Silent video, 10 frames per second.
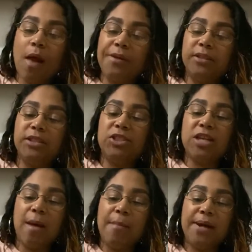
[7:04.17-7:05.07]
She just
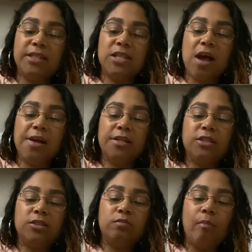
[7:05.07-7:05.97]
got
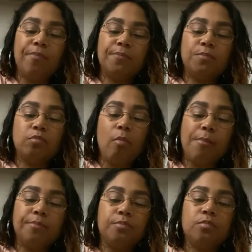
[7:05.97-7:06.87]
monetized.
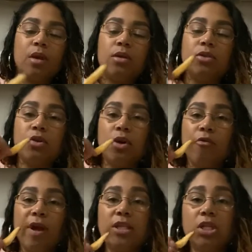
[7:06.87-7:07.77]
So
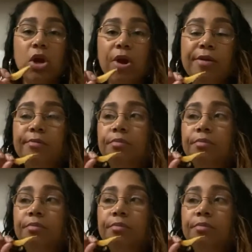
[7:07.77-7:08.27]
congrats to her.